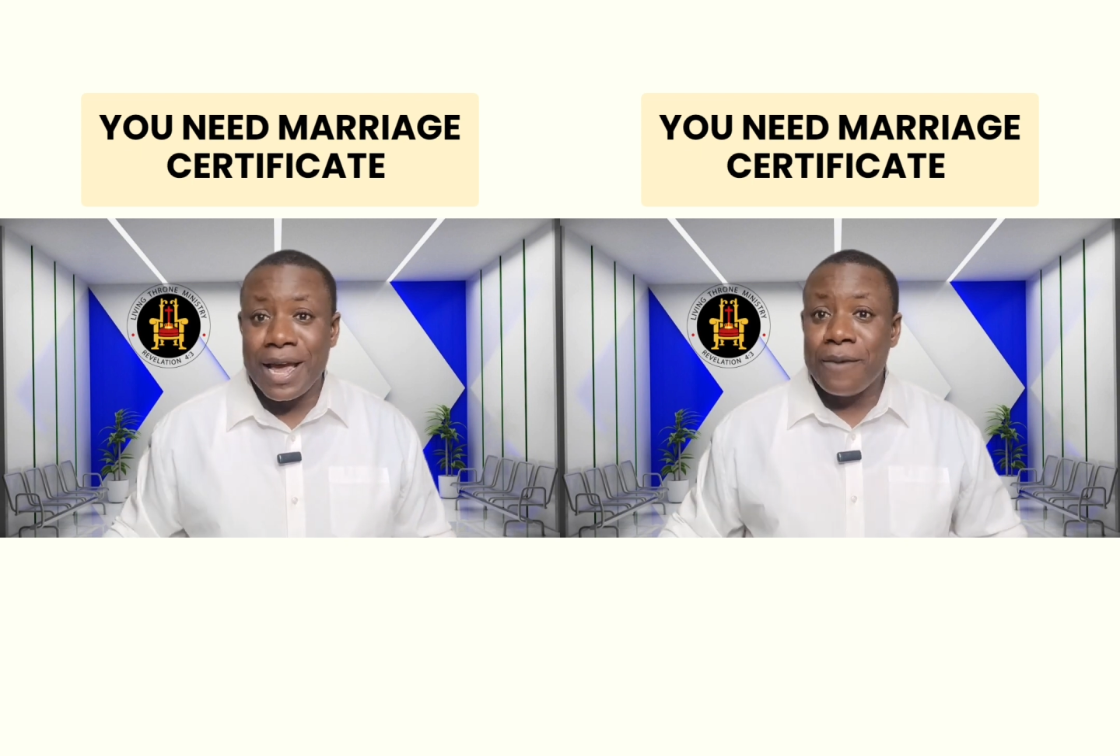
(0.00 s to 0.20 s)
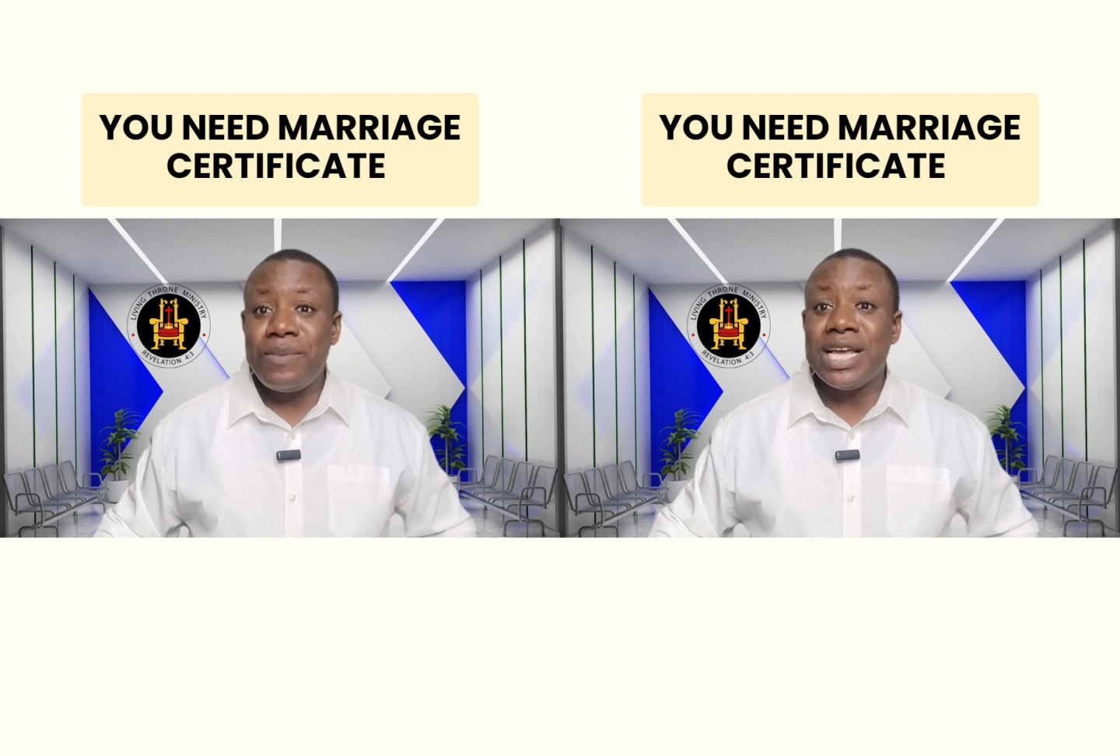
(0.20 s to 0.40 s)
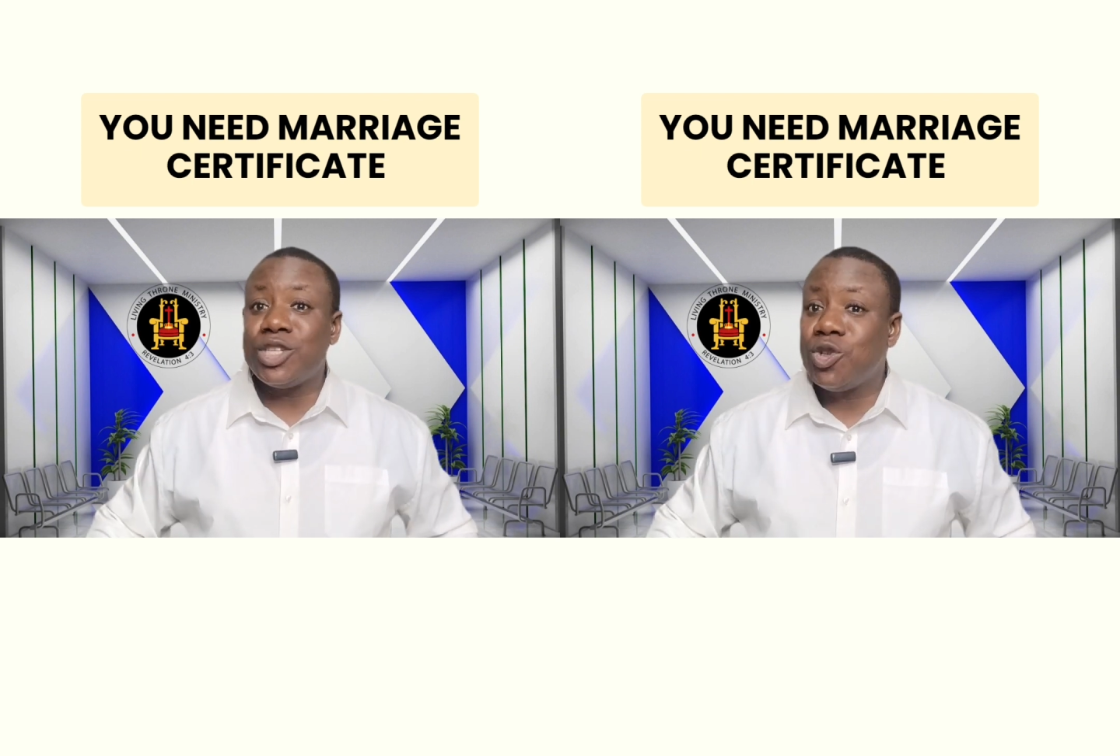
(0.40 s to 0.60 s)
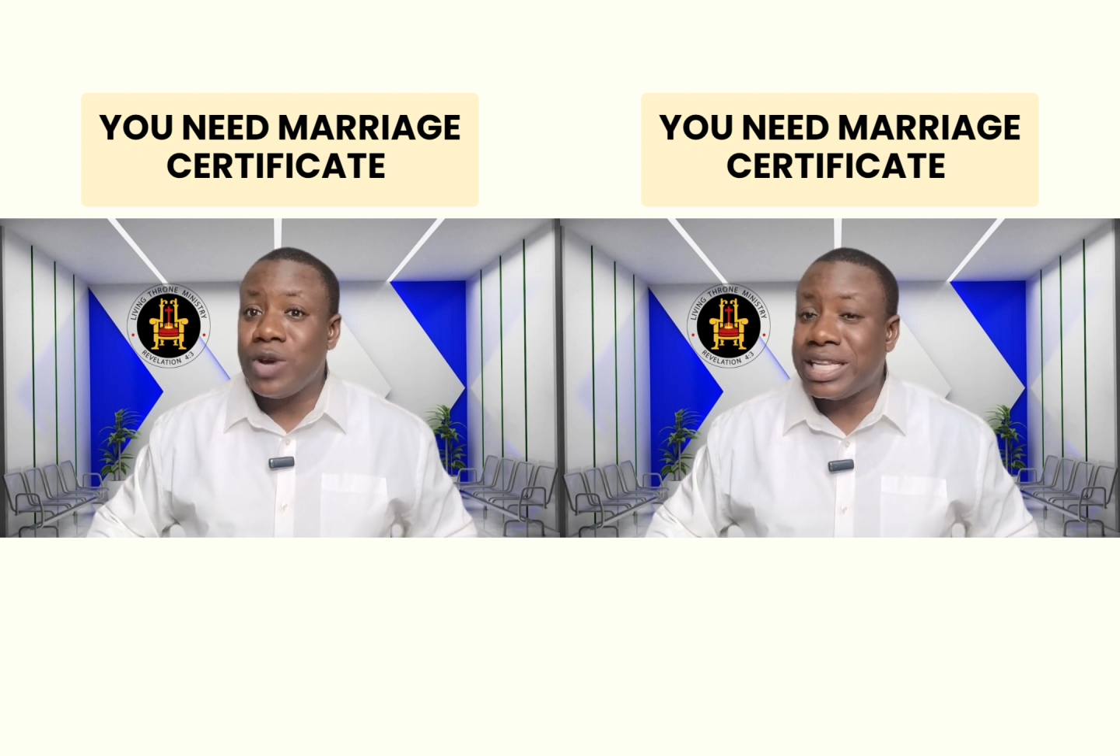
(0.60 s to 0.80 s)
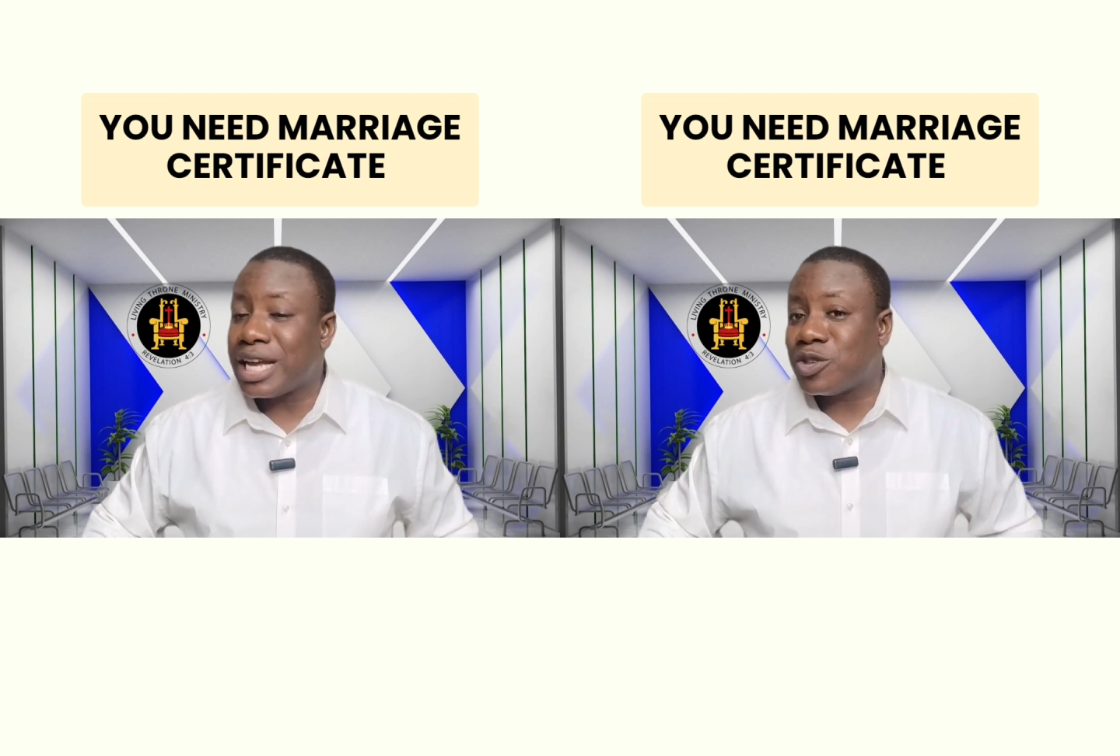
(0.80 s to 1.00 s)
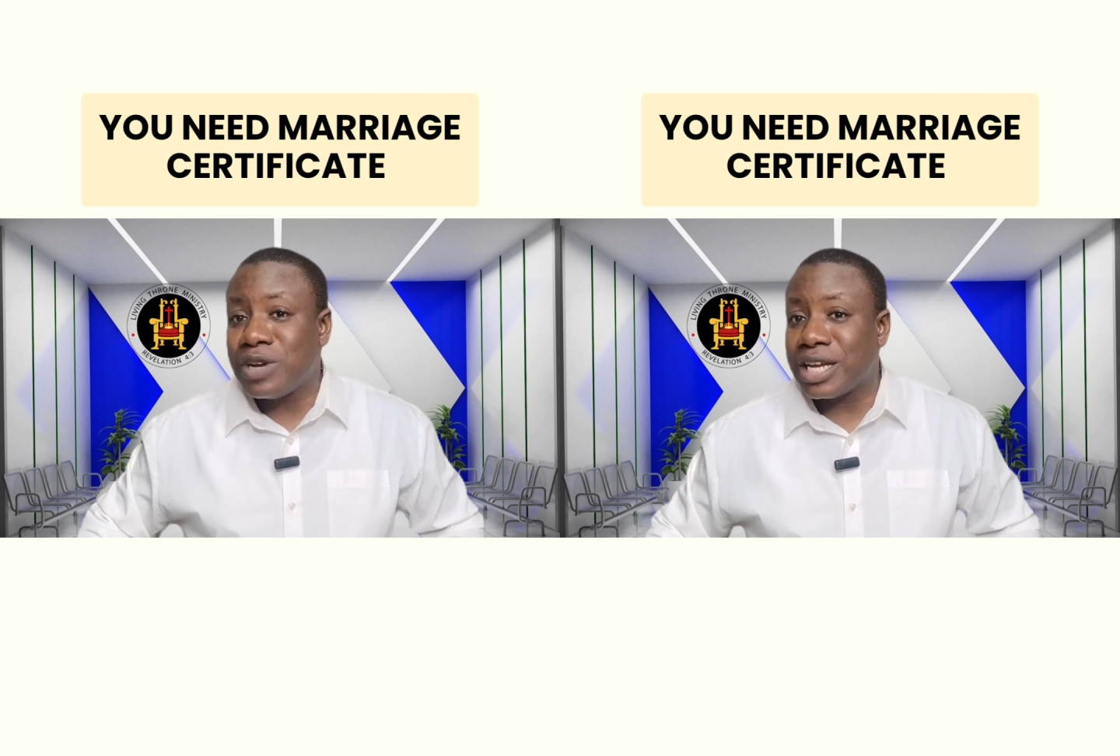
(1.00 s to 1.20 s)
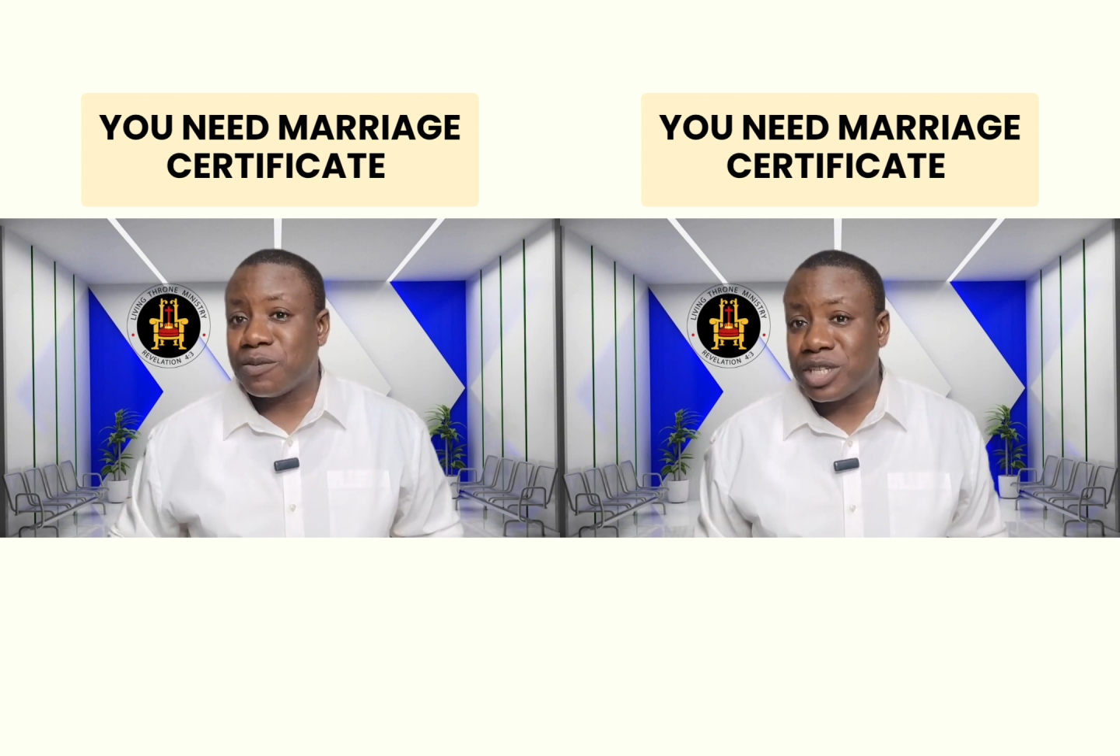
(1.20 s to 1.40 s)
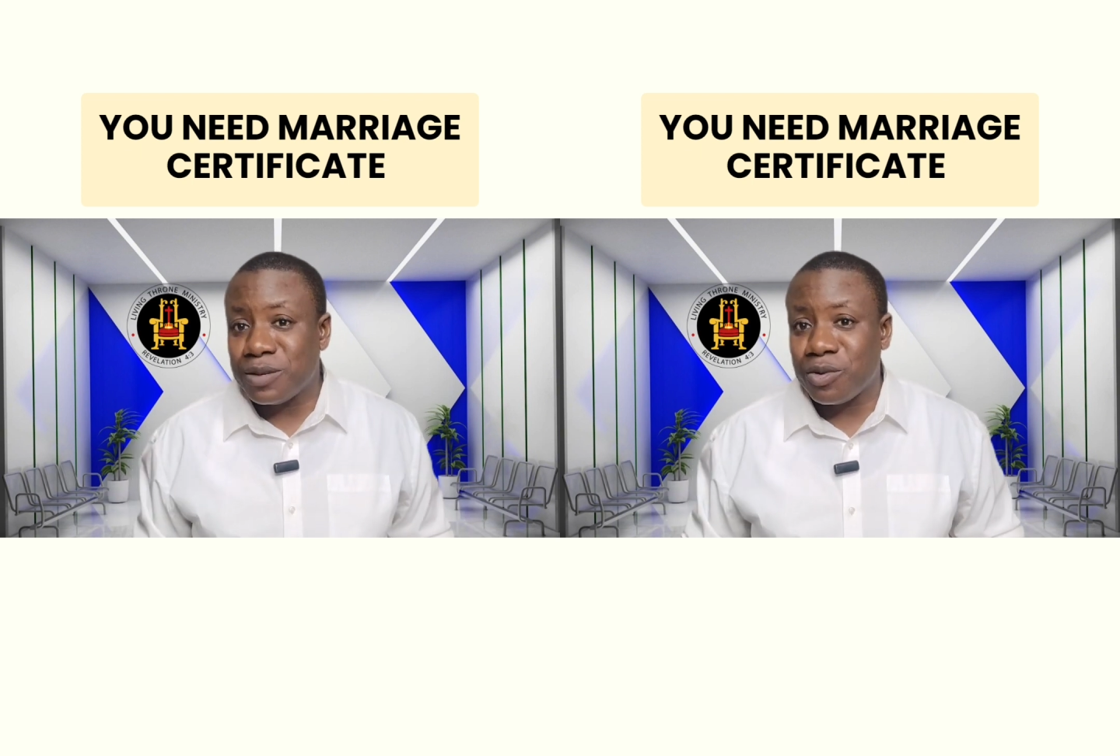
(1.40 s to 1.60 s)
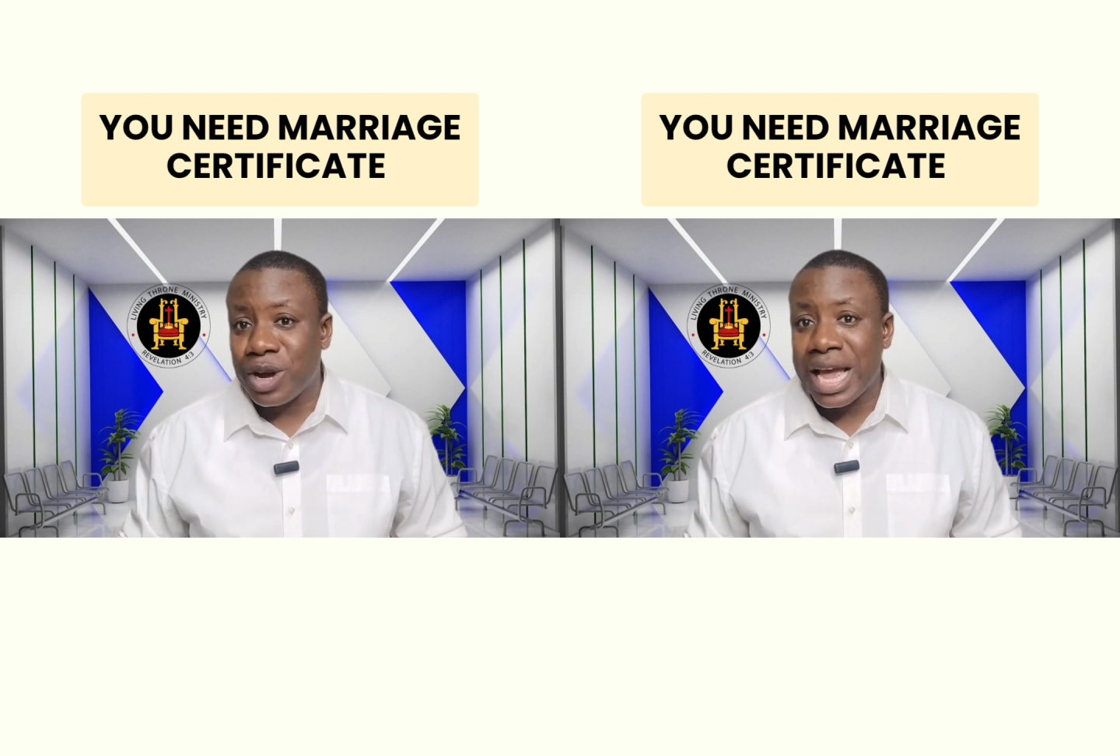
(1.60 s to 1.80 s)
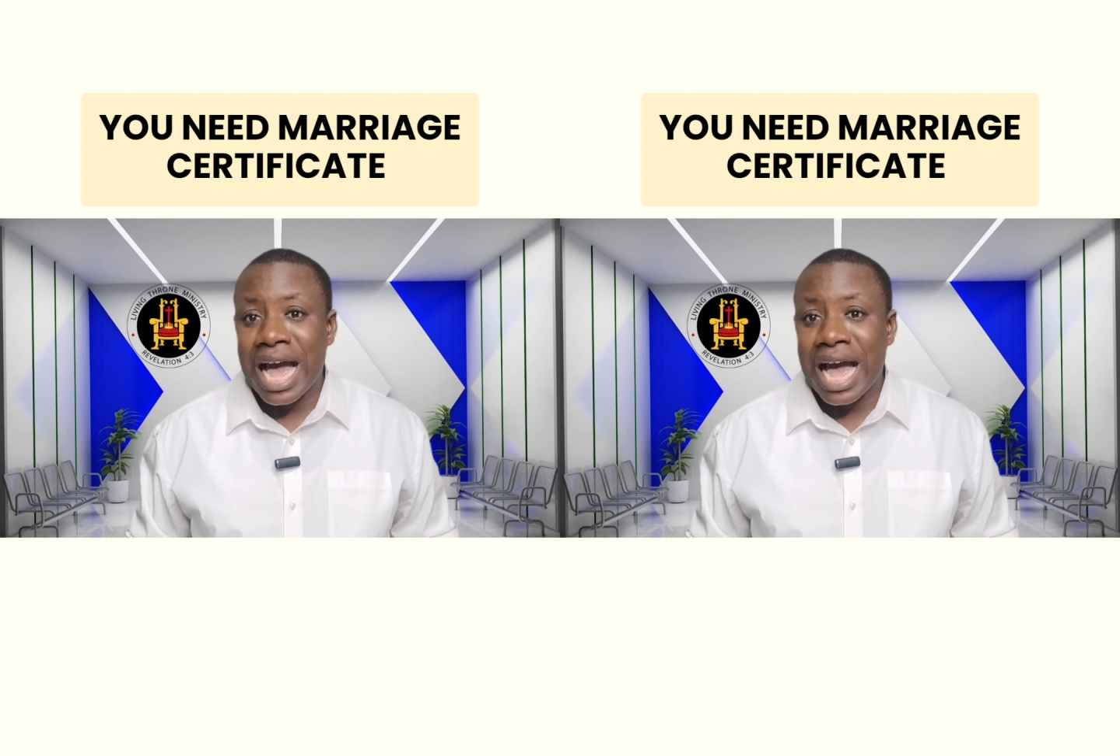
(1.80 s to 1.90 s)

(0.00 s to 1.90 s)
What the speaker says: please do it as soon as possible.